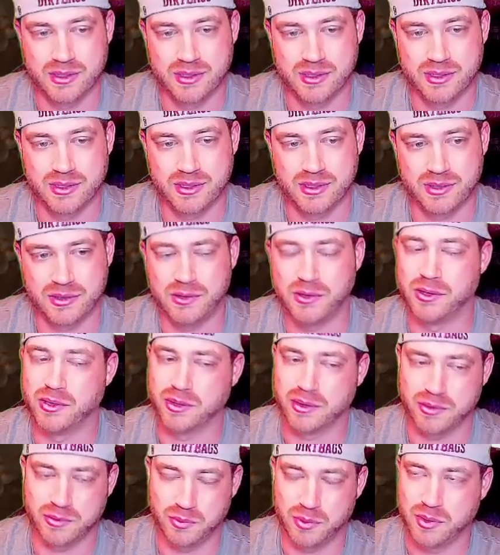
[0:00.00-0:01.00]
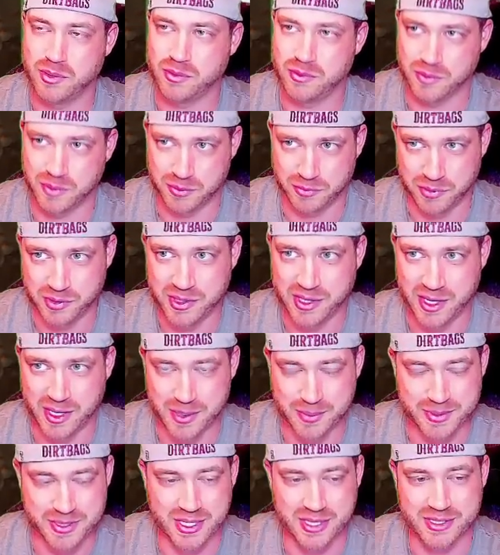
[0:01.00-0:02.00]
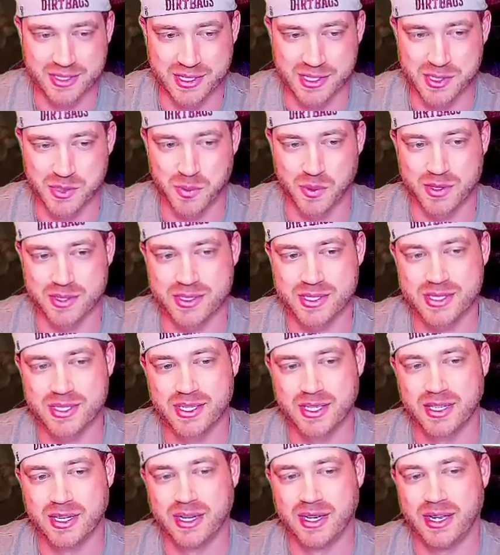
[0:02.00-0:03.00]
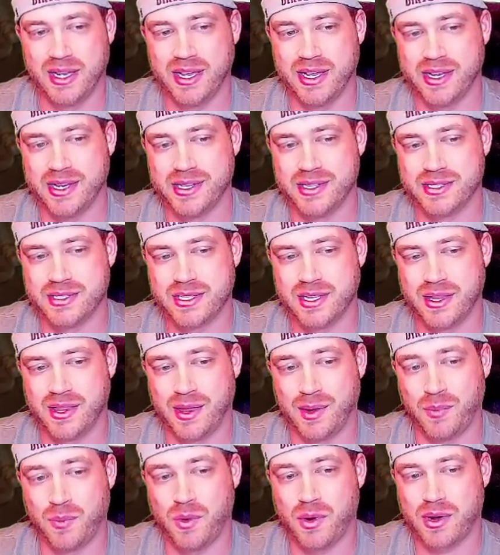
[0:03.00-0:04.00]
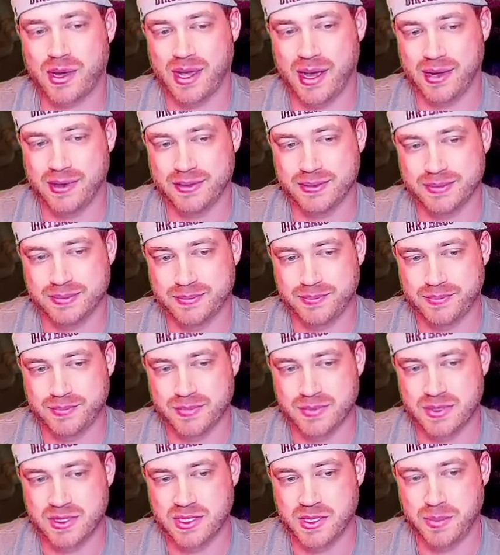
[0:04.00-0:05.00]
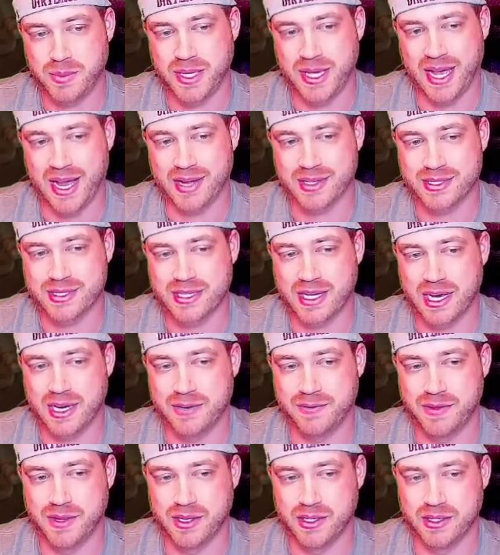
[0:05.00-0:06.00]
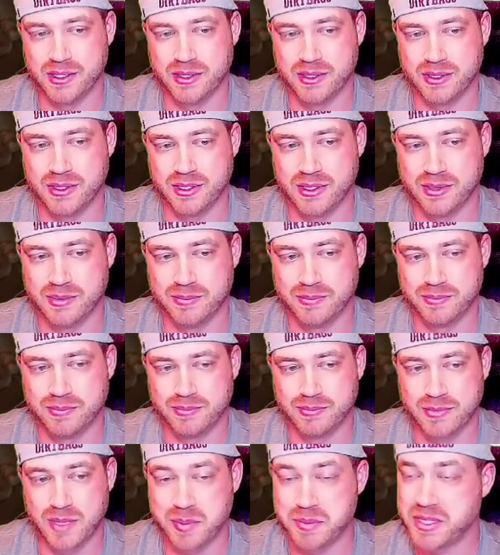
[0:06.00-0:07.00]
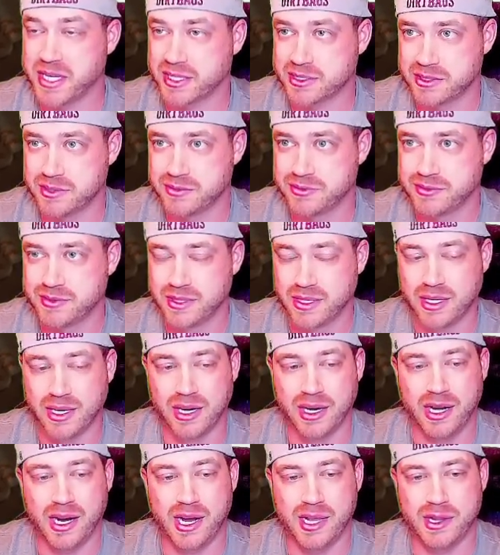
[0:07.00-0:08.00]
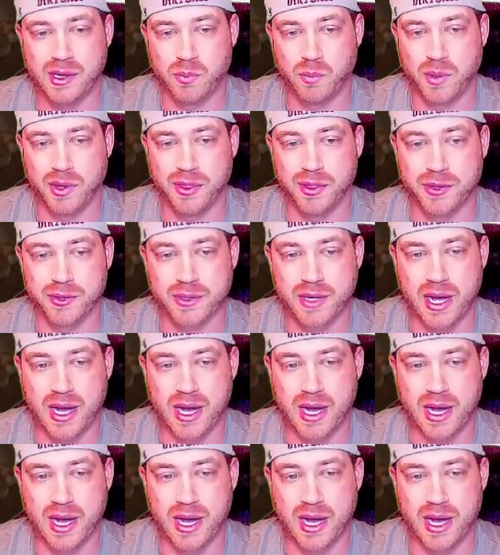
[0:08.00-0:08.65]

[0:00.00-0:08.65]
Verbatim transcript: or what, what really helps i did this once is they walk out to be outside of the um, objective and then when their guys